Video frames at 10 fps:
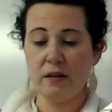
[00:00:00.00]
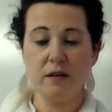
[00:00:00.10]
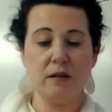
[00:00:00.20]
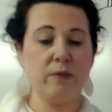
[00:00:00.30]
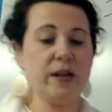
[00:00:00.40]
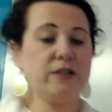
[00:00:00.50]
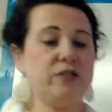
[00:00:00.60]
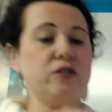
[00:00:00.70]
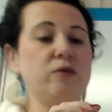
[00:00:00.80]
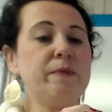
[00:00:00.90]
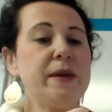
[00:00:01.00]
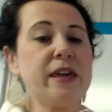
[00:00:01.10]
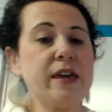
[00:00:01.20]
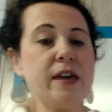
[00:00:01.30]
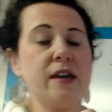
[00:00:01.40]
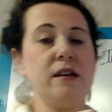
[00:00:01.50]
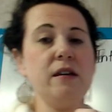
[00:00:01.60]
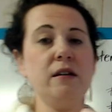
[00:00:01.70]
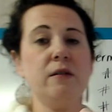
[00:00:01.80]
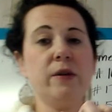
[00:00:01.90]
we do
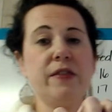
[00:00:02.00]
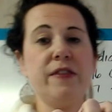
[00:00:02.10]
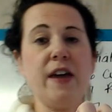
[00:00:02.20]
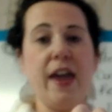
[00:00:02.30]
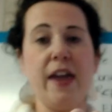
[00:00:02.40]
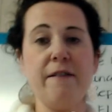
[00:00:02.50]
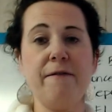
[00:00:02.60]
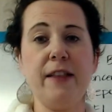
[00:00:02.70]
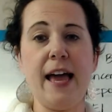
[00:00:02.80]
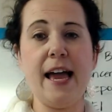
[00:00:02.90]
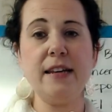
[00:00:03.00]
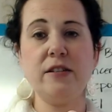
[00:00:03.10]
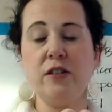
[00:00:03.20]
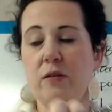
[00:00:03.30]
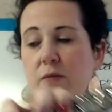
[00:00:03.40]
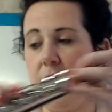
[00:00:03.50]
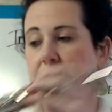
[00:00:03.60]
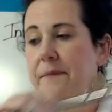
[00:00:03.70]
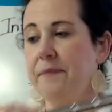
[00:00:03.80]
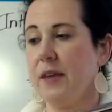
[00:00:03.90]
begin with the A flat, don't we?
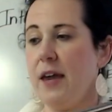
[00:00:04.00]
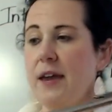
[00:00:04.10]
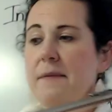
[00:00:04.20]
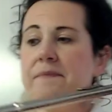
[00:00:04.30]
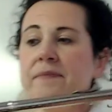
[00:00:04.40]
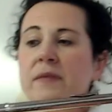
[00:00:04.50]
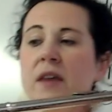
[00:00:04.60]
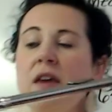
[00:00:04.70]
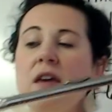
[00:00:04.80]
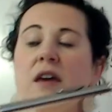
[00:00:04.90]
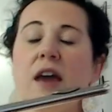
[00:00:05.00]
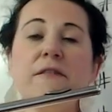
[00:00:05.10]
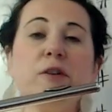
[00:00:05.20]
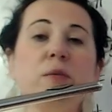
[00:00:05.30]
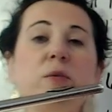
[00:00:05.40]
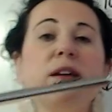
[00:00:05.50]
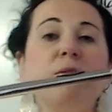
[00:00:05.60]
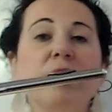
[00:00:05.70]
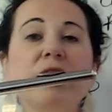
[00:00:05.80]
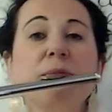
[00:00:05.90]
Okay. Everyone
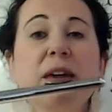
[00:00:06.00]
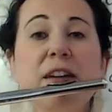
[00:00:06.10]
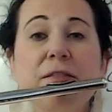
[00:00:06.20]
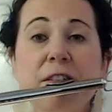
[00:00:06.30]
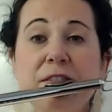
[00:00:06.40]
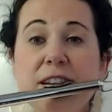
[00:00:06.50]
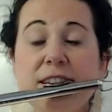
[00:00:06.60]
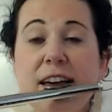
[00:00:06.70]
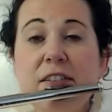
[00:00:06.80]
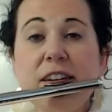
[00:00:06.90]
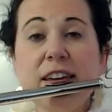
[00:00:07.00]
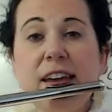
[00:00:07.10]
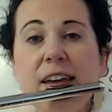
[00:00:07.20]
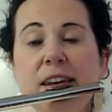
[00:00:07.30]
with me? 57 again.